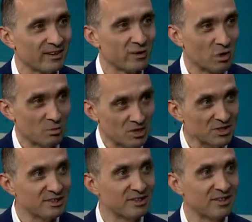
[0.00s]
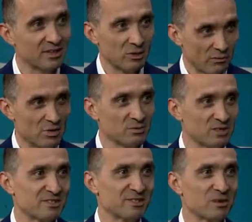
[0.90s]
that your machine is gonna, your virtual
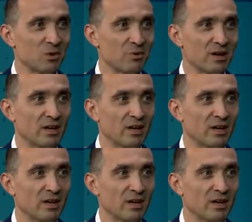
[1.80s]
machine is gonna go away.